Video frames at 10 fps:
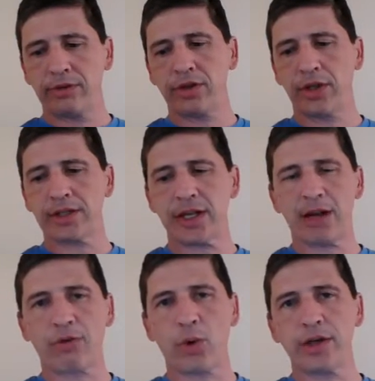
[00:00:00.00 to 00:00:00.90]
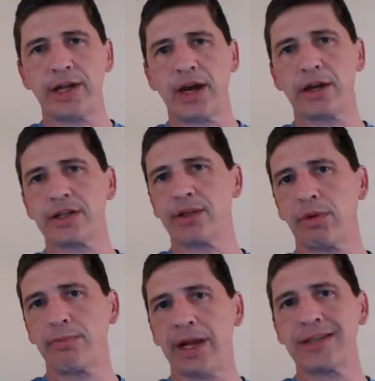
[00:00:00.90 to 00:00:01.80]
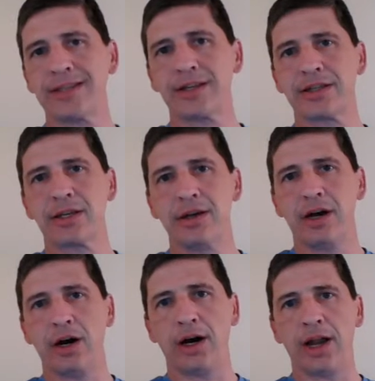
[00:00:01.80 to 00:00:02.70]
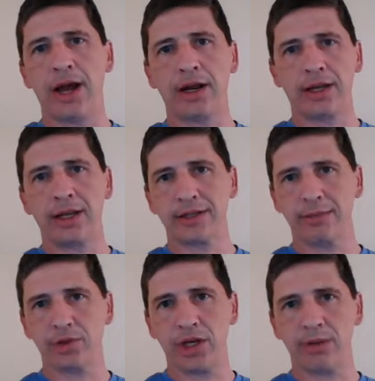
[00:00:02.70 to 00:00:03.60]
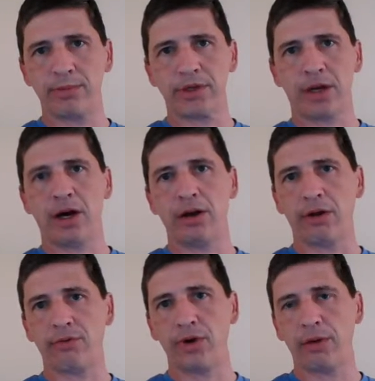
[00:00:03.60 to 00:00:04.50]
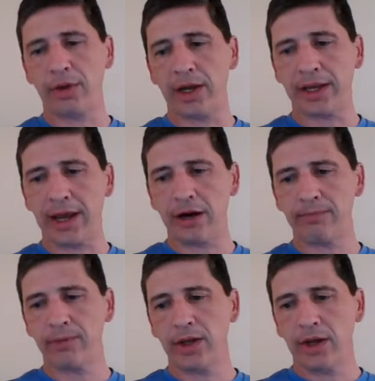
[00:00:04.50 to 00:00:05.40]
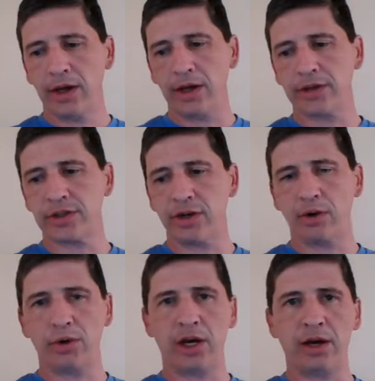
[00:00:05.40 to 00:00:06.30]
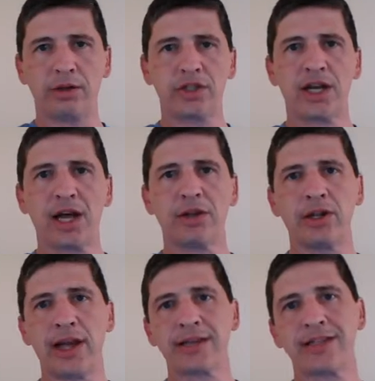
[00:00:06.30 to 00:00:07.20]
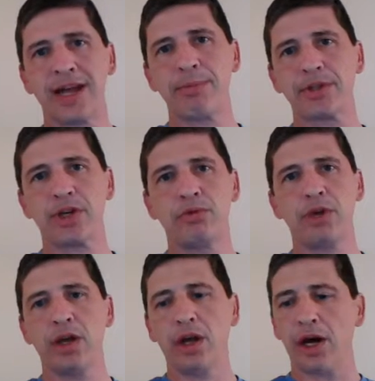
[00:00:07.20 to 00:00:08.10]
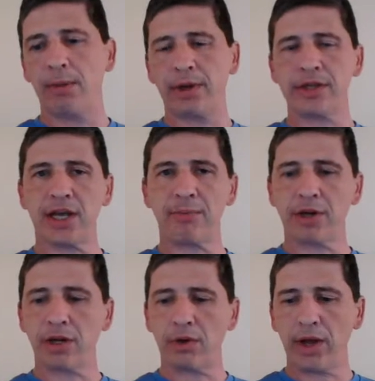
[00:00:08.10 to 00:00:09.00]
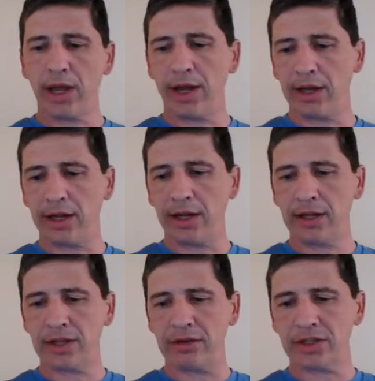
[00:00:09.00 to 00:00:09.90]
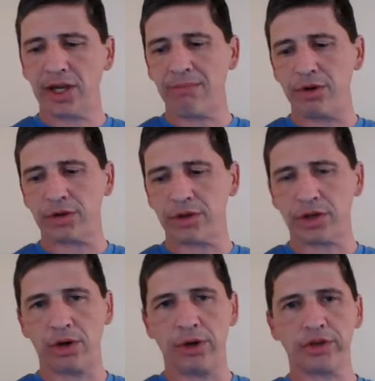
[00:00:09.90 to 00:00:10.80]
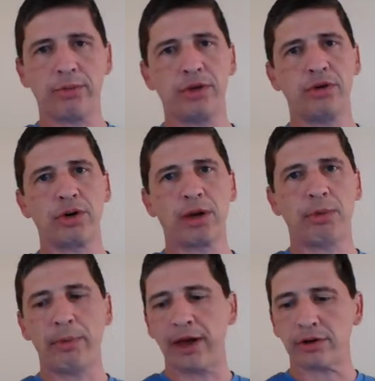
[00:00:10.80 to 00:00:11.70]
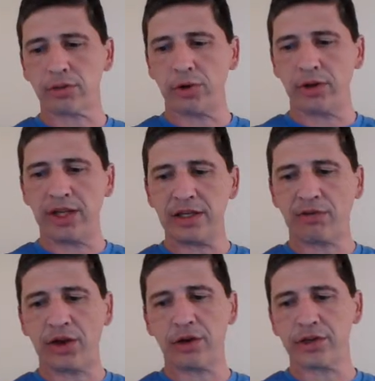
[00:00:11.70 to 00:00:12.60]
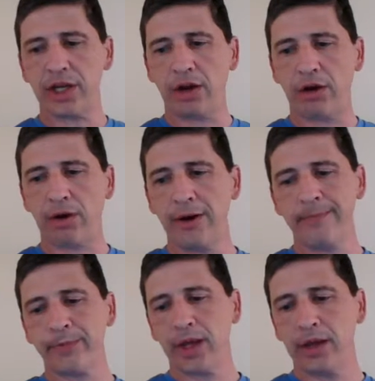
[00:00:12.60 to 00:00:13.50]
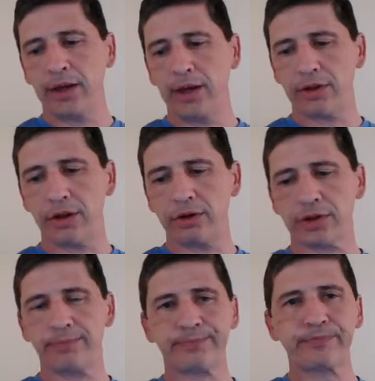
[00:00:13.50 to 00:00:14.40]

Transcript: so that's kind of a rundown on some of the basics on how to get some gems on a free-to-play account. So check out the next episode because I'm going to go ahead and get these time boosters going. So I'm going to do a couple battles with these figures here, get those,